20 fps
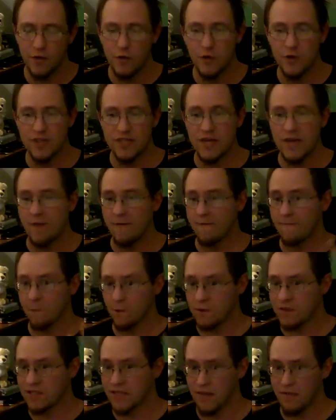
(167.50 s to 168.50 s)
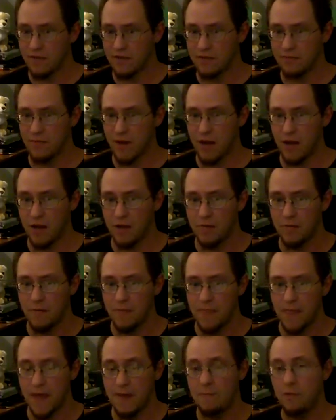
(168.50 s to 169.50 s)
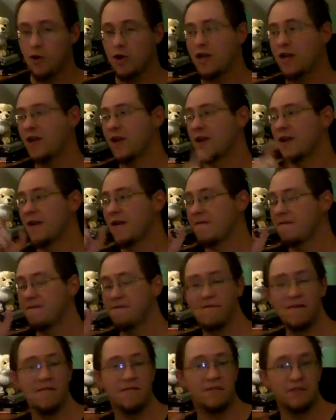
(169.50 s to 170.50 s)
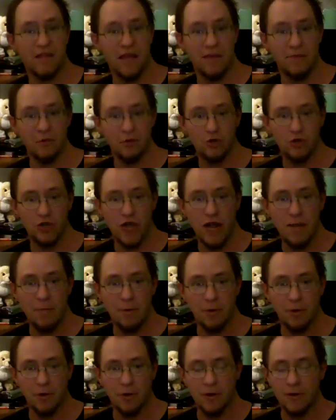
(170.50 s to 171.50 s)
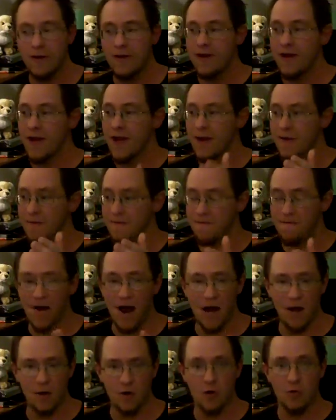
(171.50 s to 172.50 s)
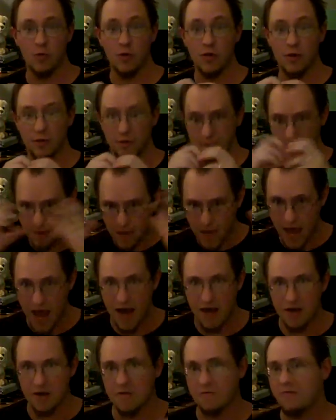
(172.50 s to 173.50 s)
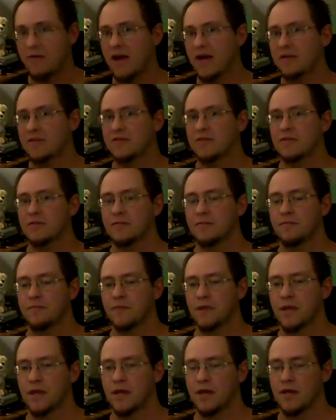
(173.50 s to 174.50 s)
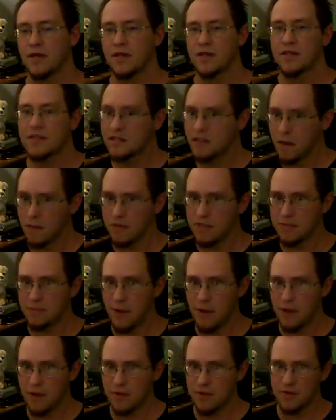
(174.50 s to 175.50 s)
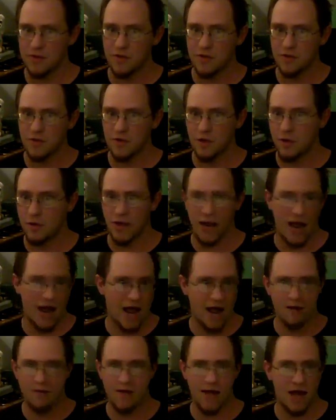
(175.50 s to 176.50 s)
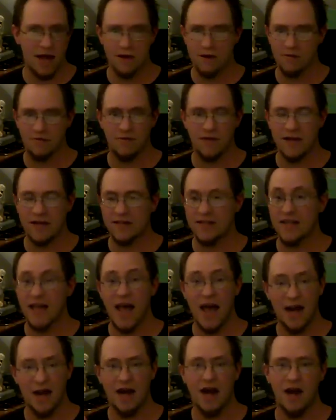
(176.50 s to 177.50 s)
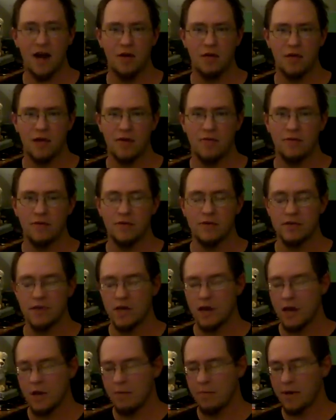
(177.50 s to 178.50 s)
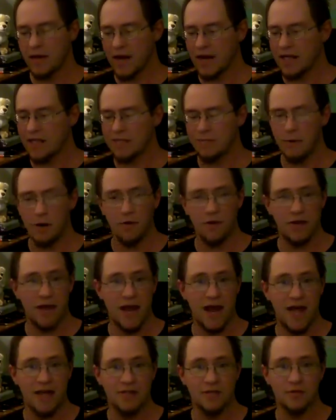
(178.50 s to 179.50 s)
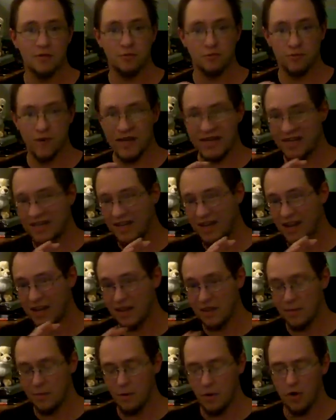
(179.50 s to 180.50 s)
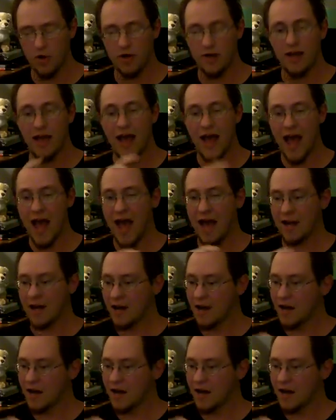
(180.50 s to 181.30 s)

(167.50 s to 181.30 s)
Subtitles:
You can take a first level spell and put it in a 5th level chamber and fire it with added effects. Some spells don't have added effects at higher levels, but any spell that has it written in the book at